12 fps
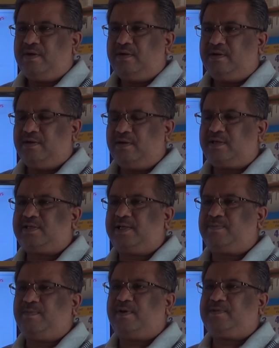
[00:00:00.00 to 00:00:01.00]
Earth's
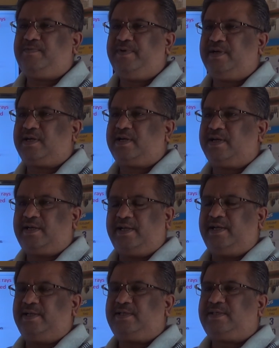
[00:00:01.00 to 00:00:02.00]
atmosphere
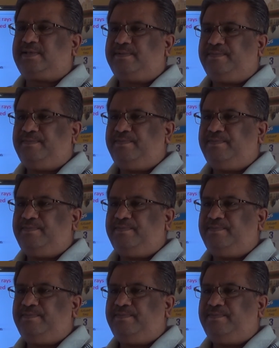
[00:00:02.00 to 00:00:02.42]
contains